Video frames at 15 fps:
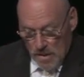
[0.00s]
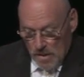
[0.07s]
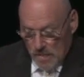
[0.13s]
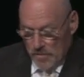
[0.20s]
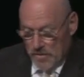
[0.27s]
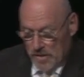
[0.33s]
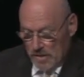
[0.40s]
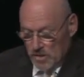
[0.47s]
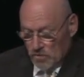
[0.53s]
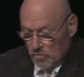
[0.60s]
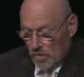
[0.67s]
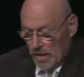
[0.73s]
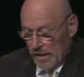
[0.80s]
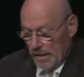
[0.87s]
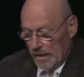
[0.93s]
This
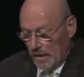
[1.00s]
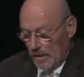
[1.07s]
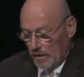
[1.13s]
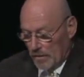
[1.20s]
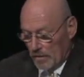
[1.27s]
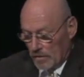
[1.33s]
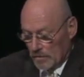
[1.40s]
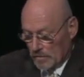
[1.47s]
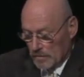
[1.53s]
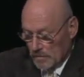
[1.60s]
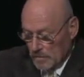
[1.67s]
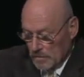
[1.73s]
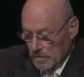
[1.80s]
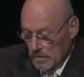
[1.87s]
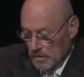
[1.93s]
right here
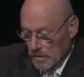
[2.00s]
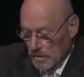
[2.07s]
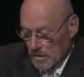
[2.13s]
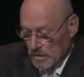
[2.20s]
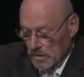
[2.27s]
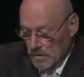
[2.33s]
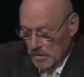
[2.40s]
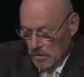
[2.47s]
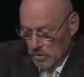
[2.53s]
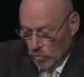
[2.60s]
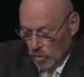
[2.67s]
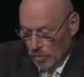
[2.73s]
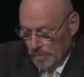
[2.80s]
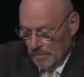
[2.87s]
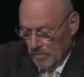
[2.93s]

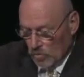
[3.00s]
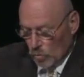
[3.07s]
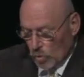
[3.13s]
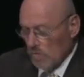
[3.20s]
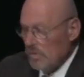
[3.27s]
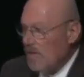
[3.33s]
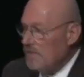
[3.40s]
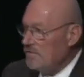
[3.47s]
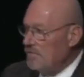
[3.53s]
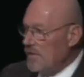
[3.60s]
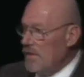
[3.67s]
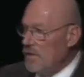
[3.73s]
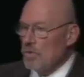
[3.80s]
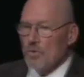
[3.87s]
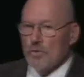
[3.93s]
will
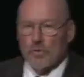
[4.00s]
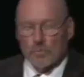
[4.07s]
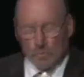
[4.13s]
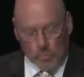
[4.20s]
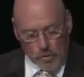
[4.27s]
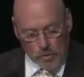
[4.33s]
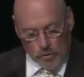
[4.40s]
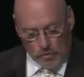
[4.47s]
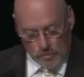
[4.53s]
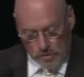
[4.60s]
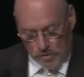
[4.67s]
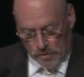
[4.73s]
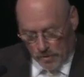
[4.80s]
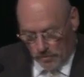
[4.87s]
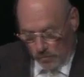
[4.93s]
reveal the root
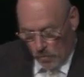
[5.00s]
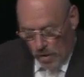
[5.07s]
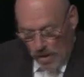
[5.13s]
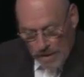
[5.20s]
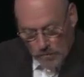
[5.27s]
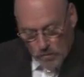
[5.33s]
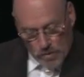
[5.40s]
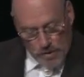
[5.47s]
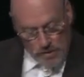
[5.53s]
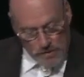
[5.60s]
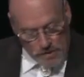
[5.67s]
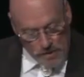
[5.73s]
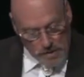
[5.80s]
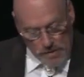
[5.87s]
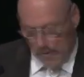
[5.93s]
of why we're in the
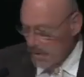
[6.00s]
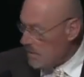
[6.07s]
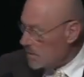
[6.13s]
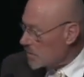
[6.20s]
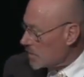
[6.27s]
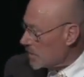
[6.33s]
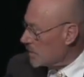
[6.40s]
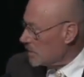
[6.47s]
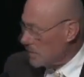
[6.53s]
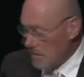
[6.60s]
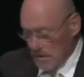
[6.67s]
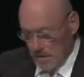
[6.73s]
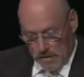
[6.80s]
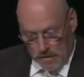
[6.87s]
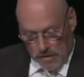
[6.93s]
condition
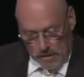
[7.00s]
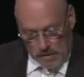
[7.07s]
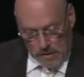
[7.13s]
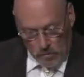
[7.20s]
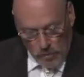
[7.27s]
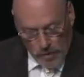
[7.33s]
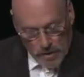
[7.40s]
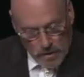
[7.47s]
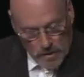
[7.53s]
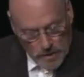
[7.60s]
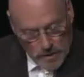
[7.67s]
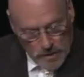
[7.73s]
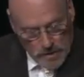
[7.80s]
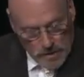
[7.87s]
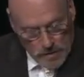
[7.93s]
we are
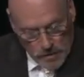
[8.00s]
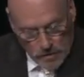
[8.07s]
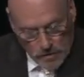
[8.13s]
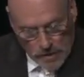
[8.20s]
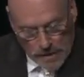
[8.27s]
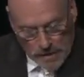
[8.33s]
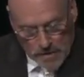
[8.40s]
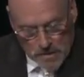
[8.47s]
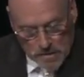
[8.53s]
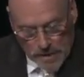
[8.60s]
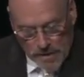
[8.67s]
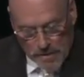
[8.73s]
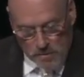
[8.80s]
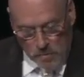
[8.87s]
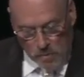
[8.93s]
in the United
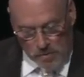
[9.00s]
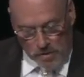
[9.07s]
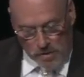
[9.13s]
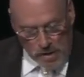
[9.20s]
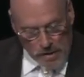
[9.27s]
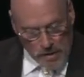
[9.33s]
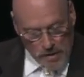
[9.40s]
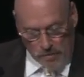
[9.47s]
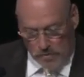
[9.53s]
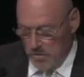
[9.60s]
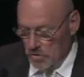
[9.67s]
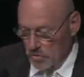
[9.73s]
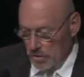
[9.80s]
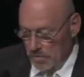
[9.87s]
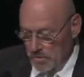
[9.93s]
States more than any other
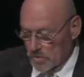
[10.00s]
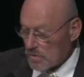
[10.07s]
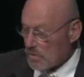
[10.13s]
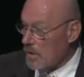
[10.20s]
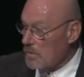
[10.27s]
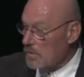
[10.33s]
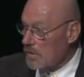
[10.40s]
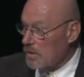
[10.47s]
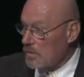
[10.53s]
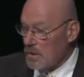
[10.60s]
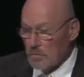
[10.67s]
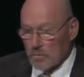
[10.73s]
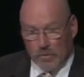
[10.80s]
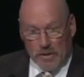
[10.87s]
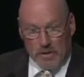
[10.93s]
scripture I'm going to be
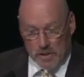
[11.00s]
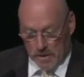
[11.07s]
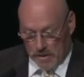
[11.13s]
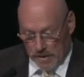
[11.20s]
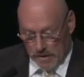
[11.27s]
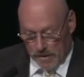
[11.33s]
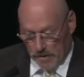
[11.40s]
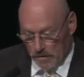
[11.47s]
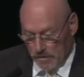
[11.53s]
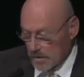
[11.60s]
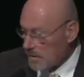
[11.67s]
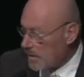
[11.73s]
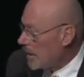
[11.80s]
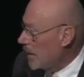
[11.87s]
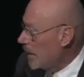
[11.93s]
preaching on here
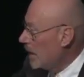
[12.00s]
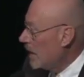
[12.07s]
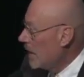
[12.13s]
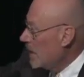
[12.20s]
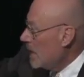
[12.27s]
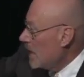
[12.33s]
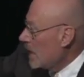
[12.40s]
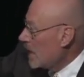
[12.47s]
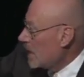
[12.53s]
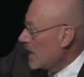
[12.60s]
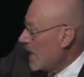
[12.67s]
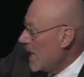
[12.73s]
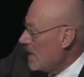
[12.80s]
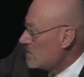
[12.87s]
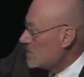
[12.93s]
today. Could I
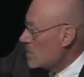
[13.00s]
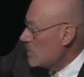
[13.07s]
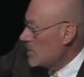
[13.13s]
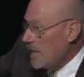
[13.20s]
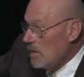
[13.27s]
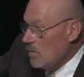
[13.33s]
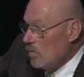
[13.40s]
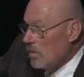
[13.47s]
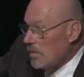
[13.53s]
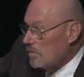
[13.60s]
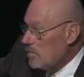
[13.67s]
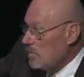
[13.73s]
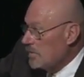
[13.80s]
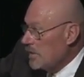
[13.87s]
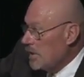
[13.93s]
have some of that water
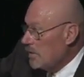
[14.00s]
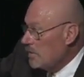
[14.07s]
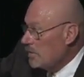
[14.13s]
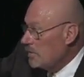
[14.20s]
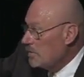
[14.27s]
over there?